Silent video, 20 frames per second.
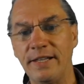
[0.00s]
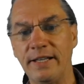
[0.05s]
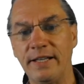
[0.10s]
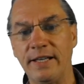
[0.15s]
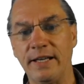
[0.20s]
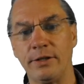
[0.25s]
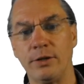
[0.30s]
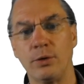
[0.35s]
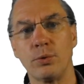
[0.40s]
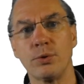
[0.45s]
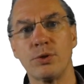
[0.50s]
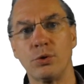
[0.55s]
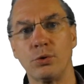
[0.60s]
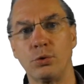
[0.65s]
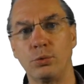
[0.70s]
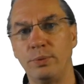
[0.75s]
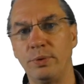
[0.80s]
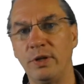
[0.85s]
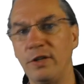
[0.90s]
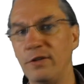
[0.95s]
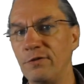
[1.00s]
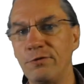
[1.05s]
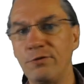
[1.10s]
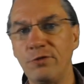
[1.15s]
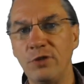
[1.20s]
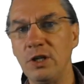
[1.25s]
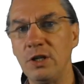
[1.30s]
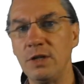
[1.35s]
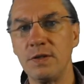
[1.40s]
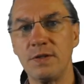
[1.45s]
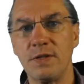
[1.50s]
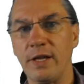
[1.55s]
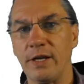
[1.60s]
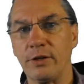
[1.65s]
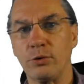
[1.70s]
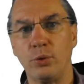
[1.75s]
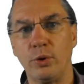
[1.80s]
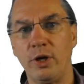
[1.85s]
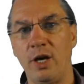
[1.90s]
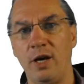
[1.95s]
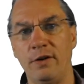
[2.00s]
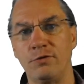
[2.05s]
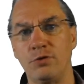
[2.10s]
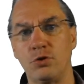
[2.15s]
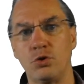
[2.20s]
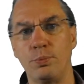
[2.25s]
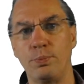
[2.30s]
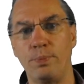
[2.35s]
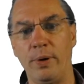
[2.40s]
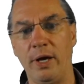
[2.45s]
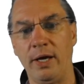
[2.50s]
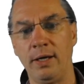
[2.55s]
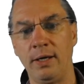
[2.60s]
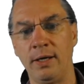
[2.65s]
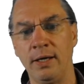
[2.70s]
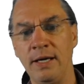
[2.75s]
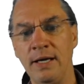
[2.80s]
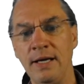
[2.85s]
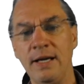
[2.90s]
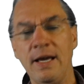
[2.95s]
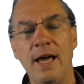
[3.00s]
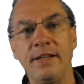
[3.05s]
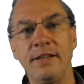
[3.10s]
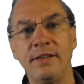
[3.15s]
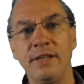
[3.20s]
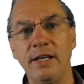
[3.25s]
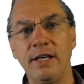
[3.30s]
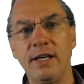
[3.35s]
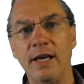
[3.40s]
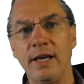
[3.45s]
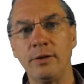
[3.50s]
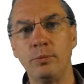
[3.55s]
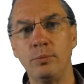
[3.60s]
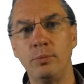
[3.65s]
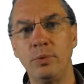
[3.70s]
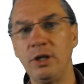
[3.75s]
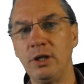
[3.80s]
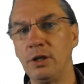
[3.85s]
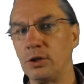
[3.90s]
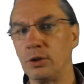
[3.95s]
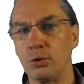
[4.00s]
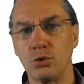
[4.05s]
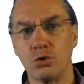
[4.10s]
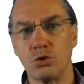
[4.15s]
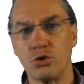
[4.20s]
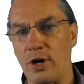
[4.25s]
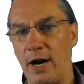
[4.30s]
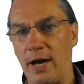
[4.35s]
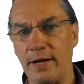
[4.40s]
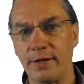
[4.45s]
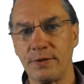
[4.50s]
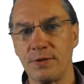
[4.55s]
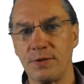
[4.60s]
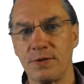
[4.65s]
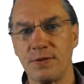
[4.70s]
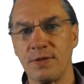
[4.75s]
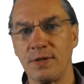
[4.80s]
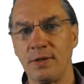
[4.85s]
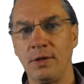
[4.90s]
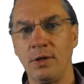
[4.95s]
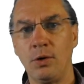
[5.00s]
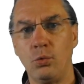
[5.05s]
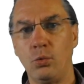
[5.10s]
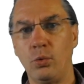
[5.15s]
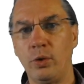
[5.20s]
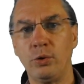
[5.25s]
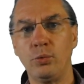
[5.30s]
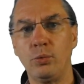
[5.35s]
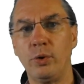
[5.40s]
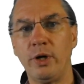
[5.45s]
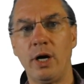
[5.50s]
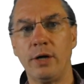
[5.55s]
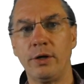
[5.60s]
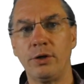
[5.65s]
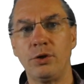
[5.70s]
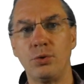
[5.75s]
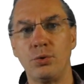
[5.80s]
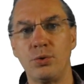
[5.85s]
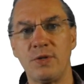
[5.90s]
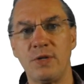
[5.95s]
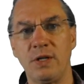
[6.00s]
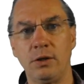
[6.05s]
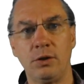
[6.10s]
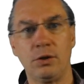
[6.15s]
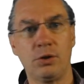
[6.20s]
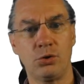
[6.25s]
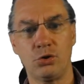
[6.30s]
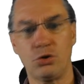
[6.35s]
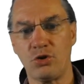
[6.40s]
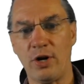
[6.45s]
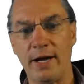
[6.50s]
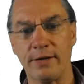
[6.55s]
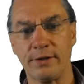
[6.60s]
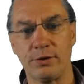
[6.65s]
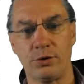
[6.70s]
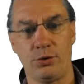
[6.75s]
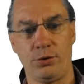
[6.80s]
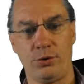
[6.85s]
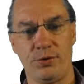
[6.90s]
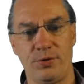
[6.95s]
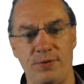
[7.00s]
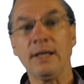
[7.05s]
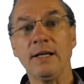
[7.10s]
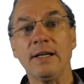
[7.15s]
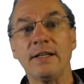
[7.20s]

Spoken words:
they can also be fees that we have to pay, and they can be contracts when we are using contractor.